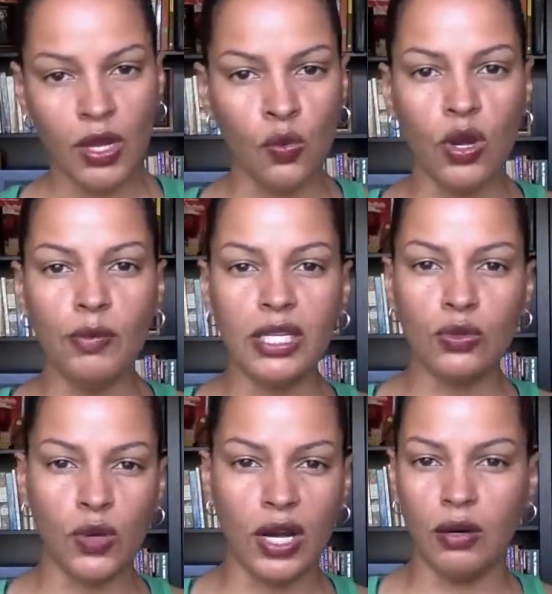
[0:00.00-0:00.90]
women
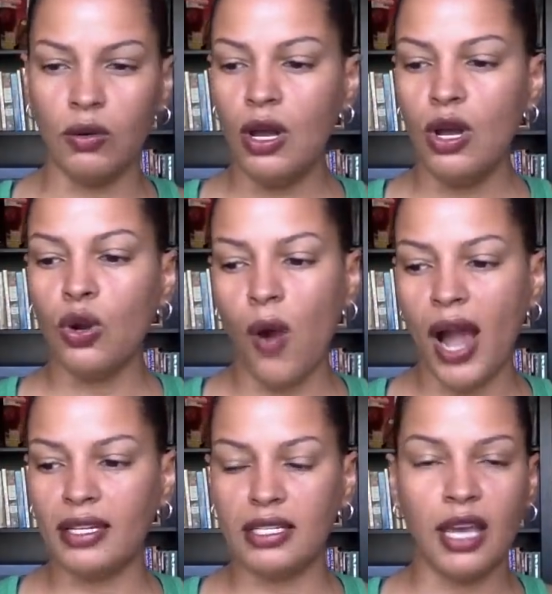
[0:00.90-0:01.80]
as well.
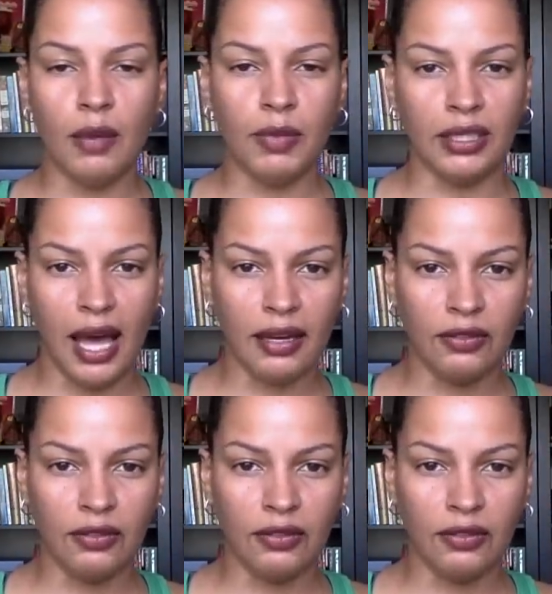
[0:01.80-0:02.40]
Quiet as kept, a lot